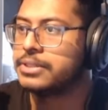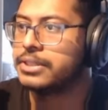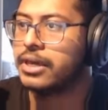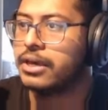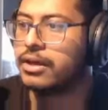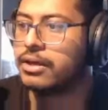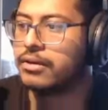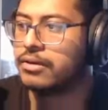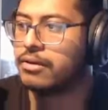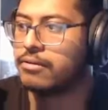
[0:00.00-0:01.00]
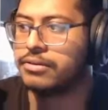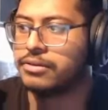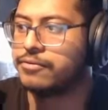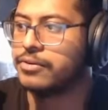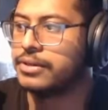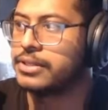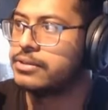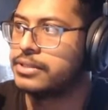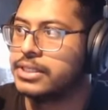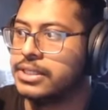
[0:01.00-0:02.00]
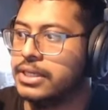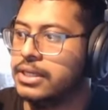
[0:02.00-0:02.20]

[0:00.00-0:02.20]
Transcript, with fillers: get the full clear on here.